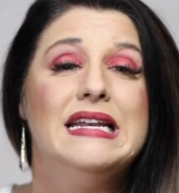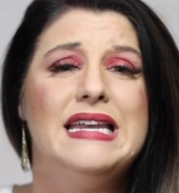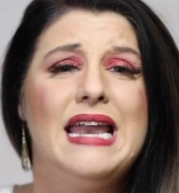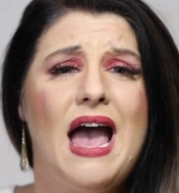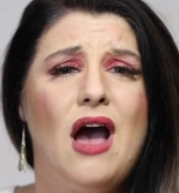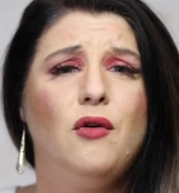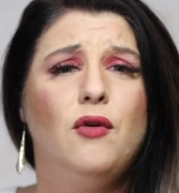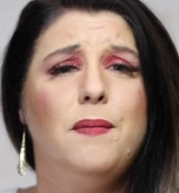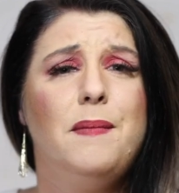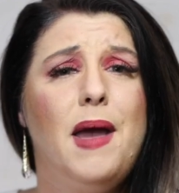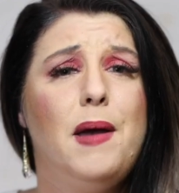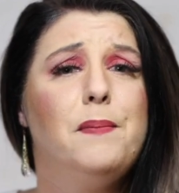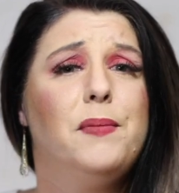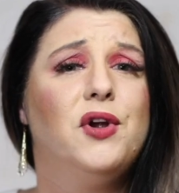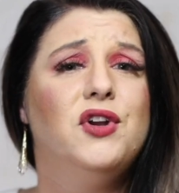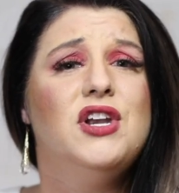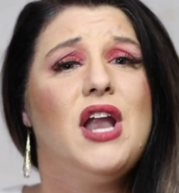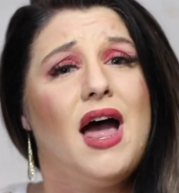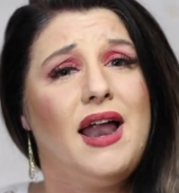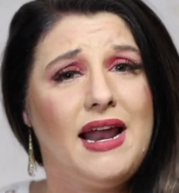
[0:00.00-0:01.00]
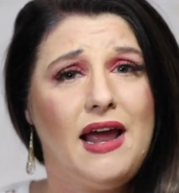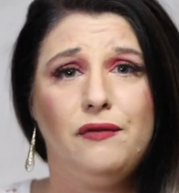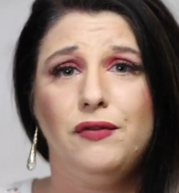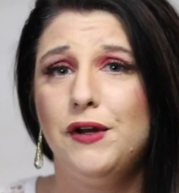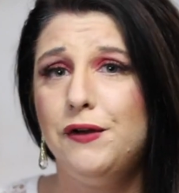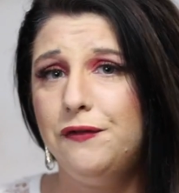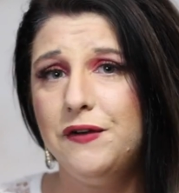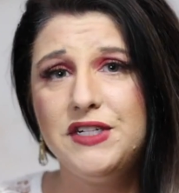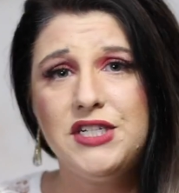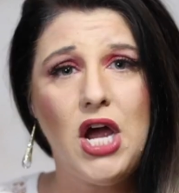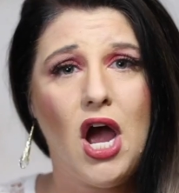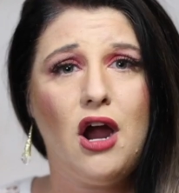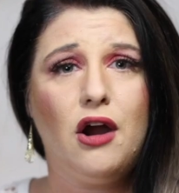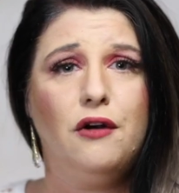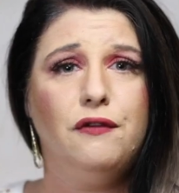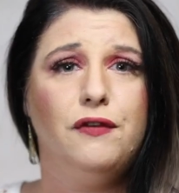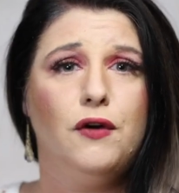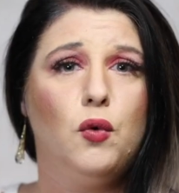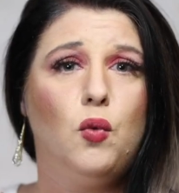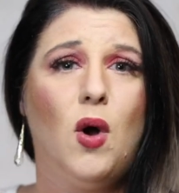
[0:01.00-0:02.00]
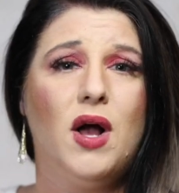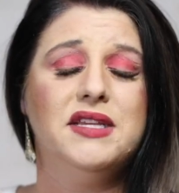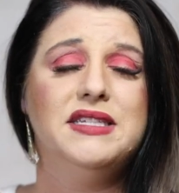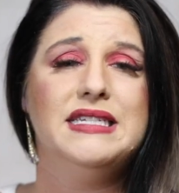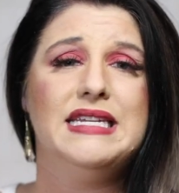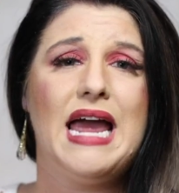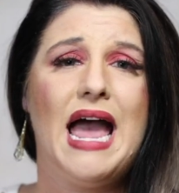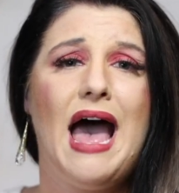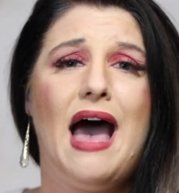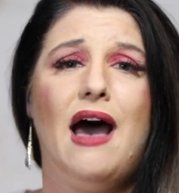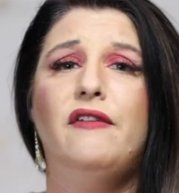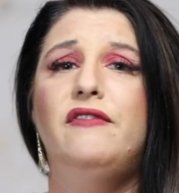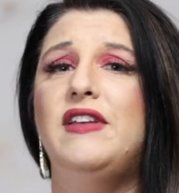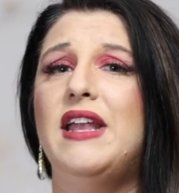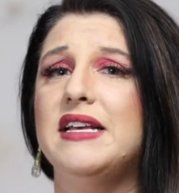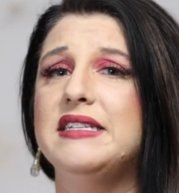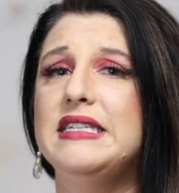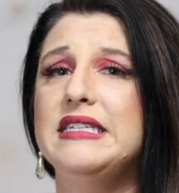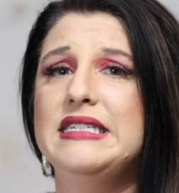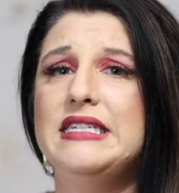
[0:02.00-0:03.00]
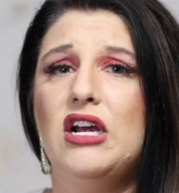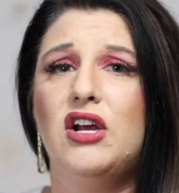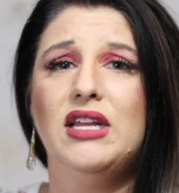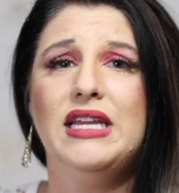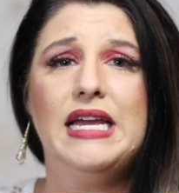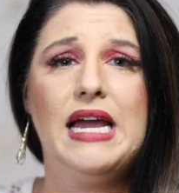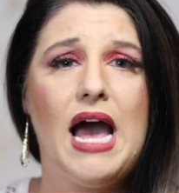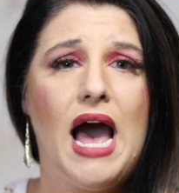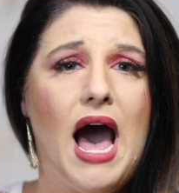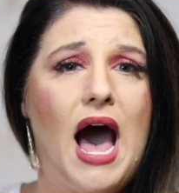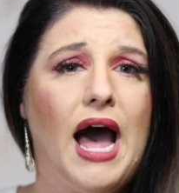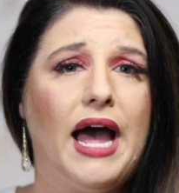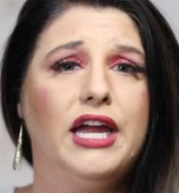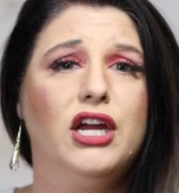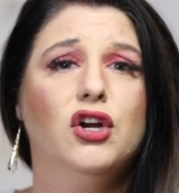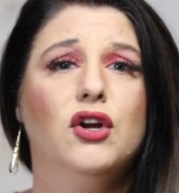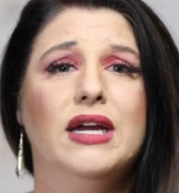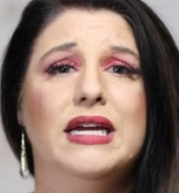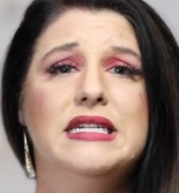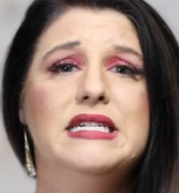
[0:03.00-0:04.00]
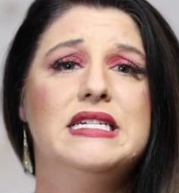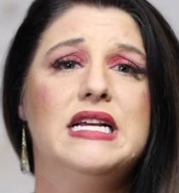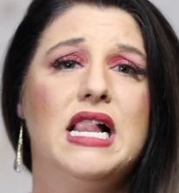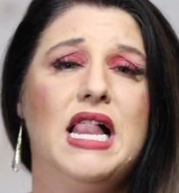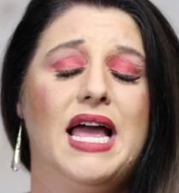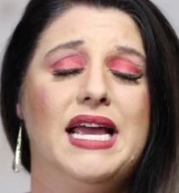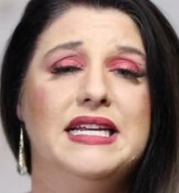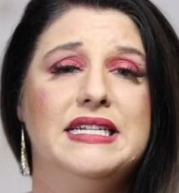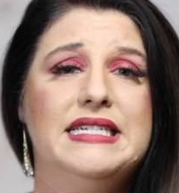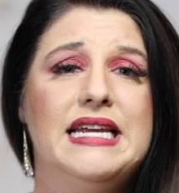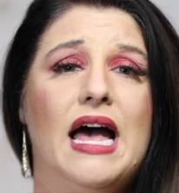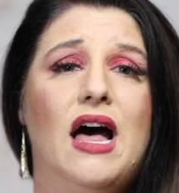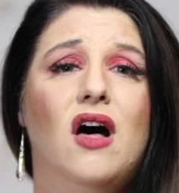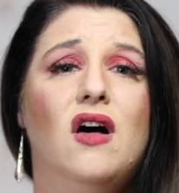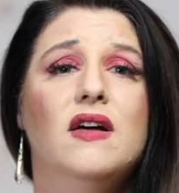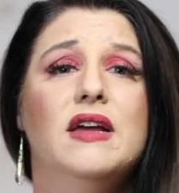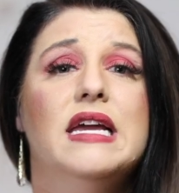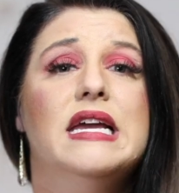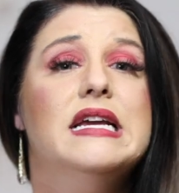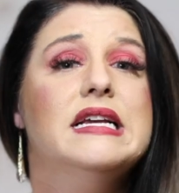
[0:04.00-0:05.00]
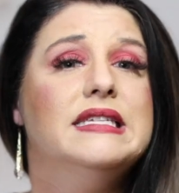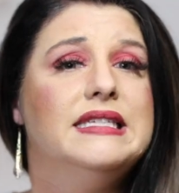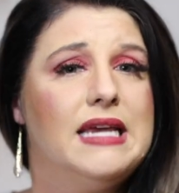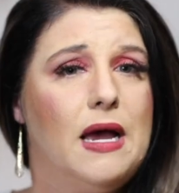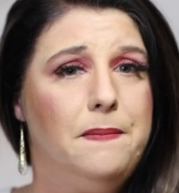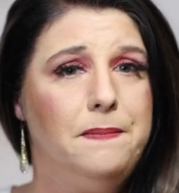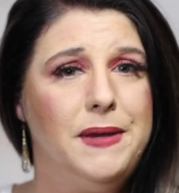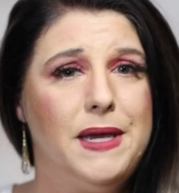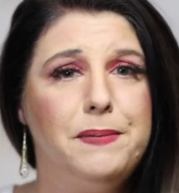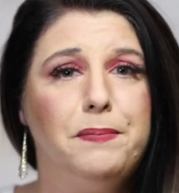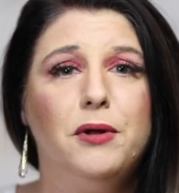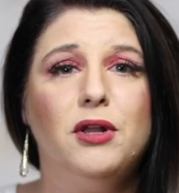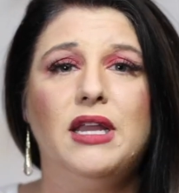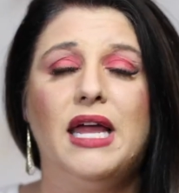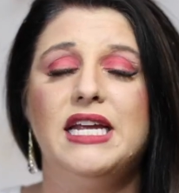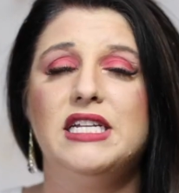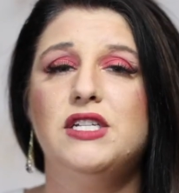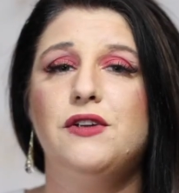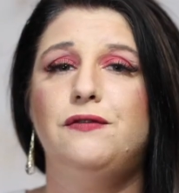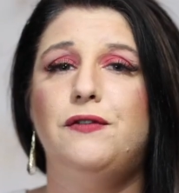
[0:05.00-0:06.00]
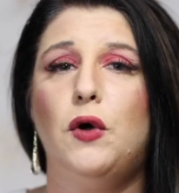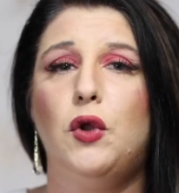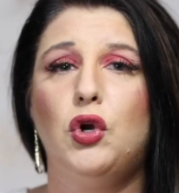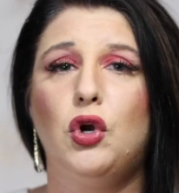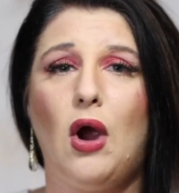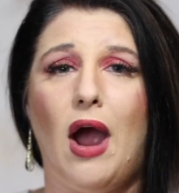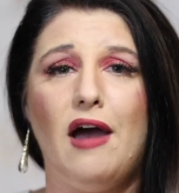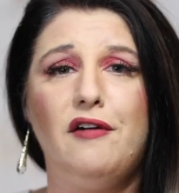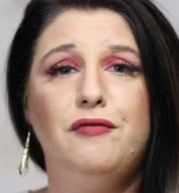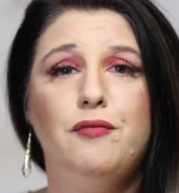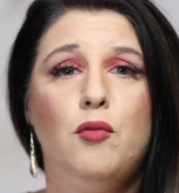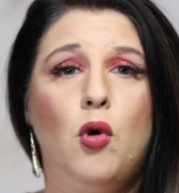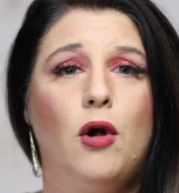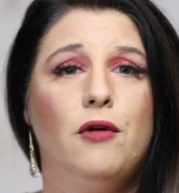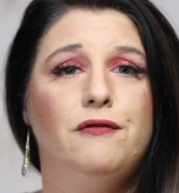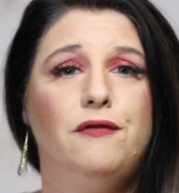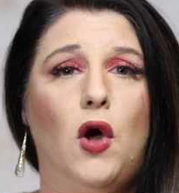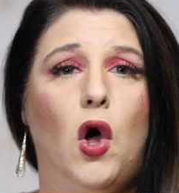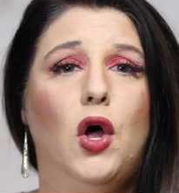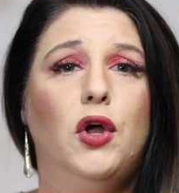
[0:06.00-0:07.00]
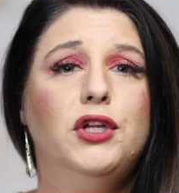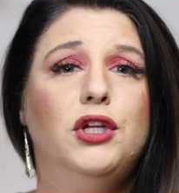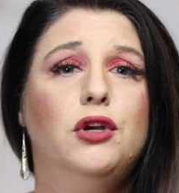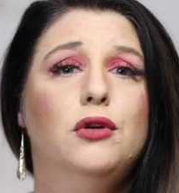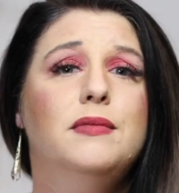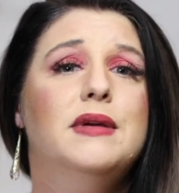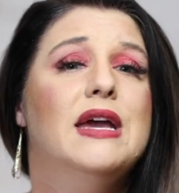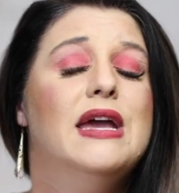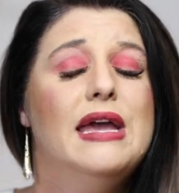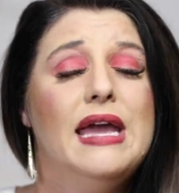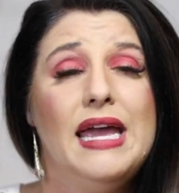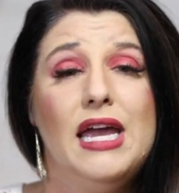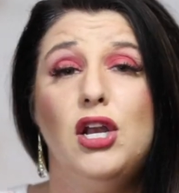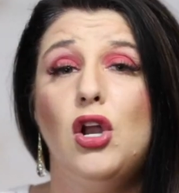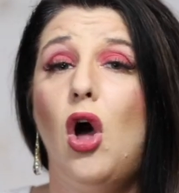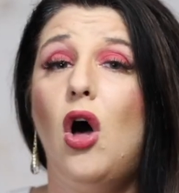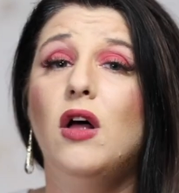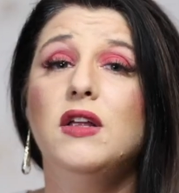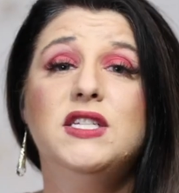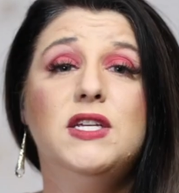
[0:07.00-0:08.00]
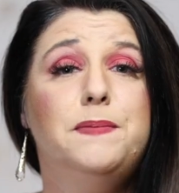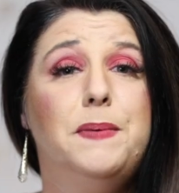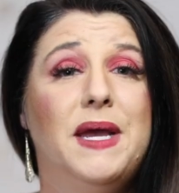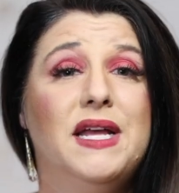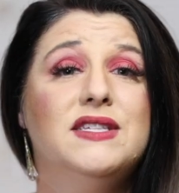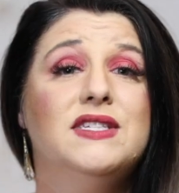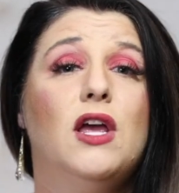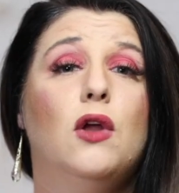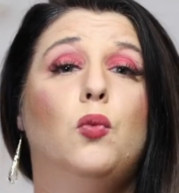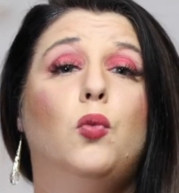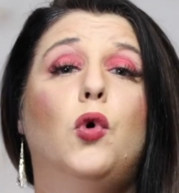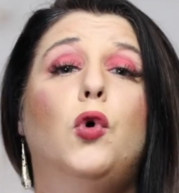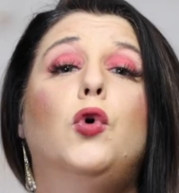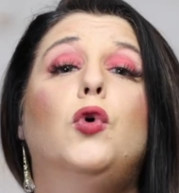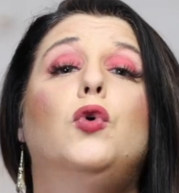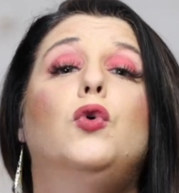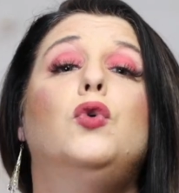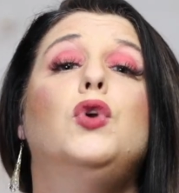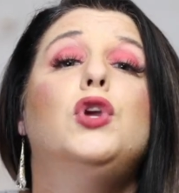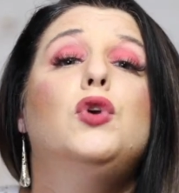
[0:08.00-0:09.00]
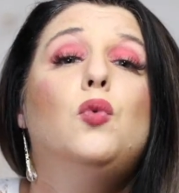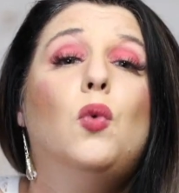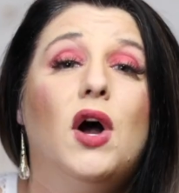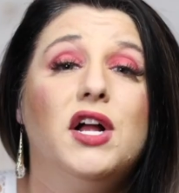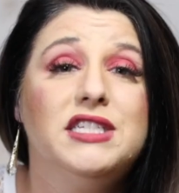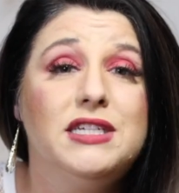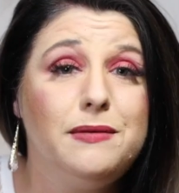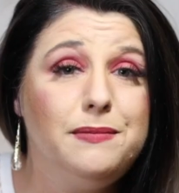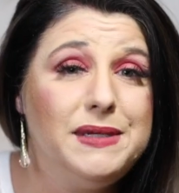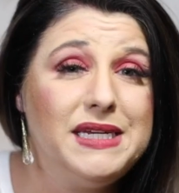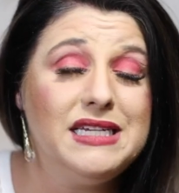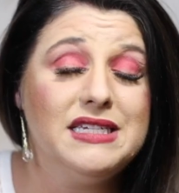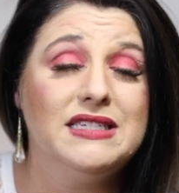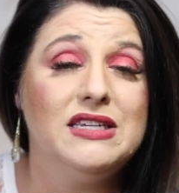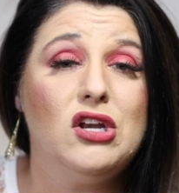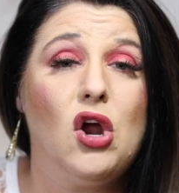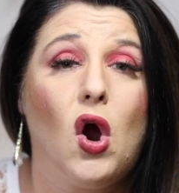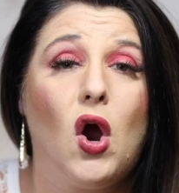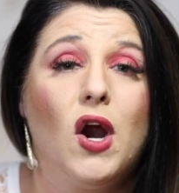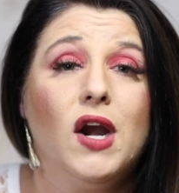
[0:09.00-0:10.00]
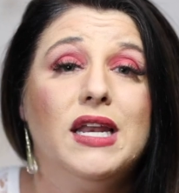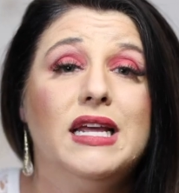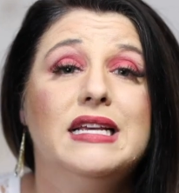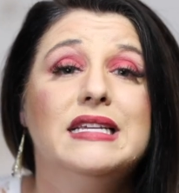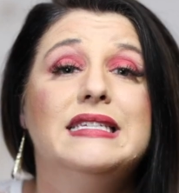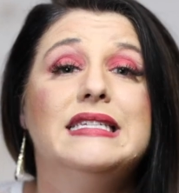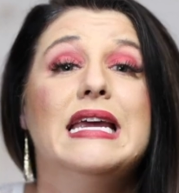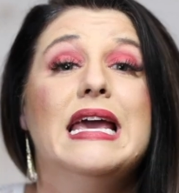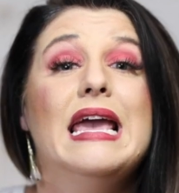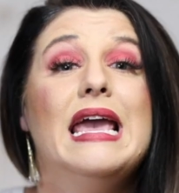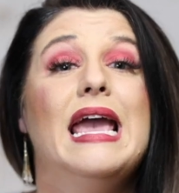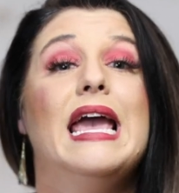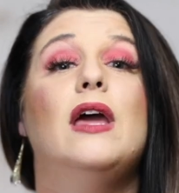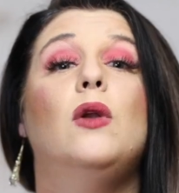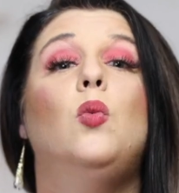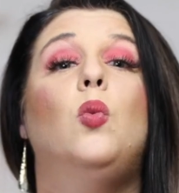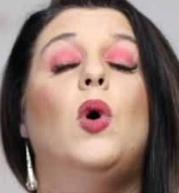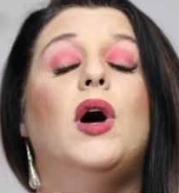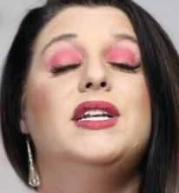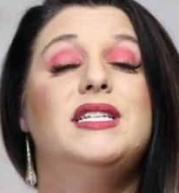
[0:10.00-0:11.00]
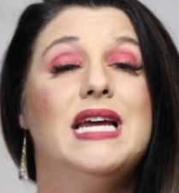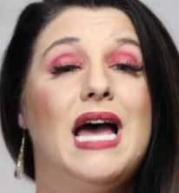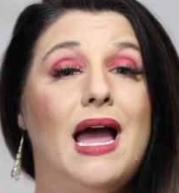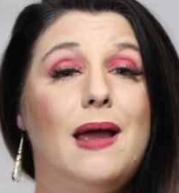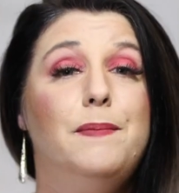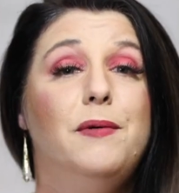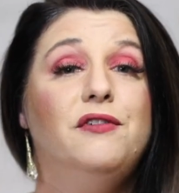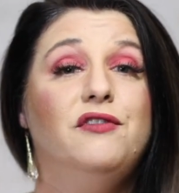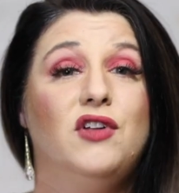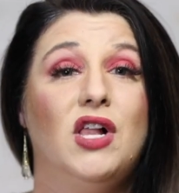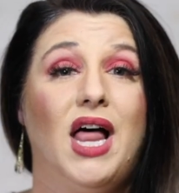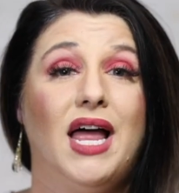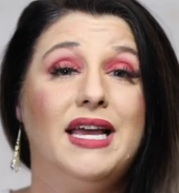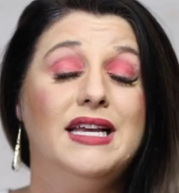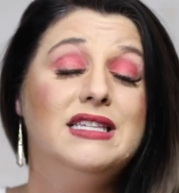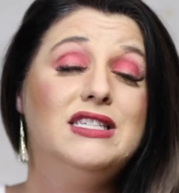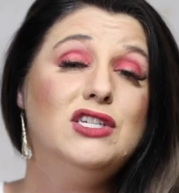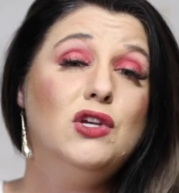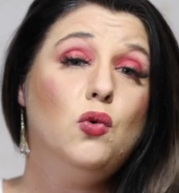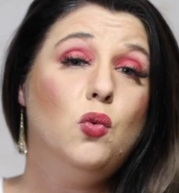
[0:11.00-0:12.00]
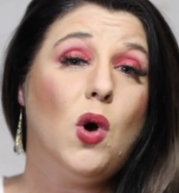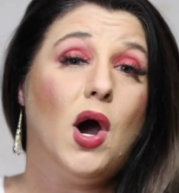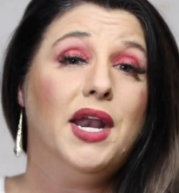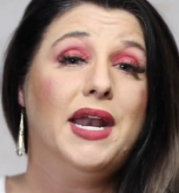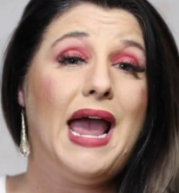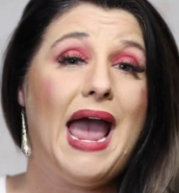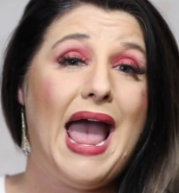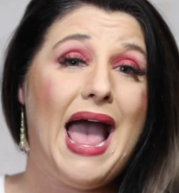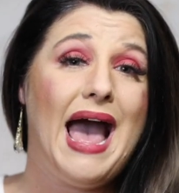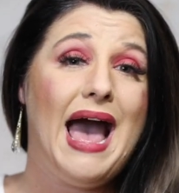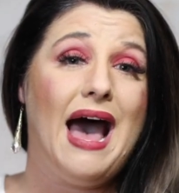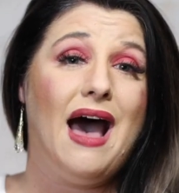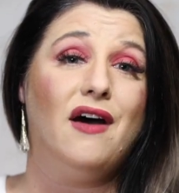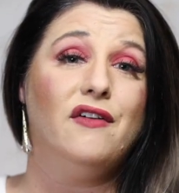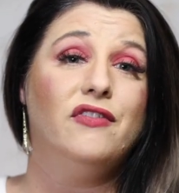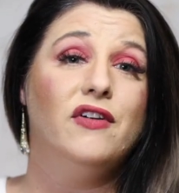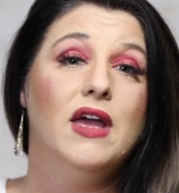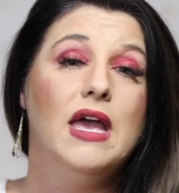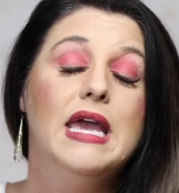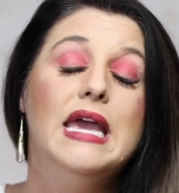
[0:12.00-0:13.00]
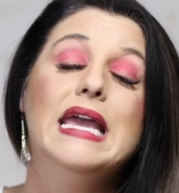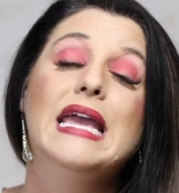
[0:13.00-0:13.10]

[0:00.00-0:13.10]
Now remember, not every photographer wants to have necessarily a higher end clientele. Some people like to photograph more volume. It all depends on who you want to be as an artist and what type of clients you want to have.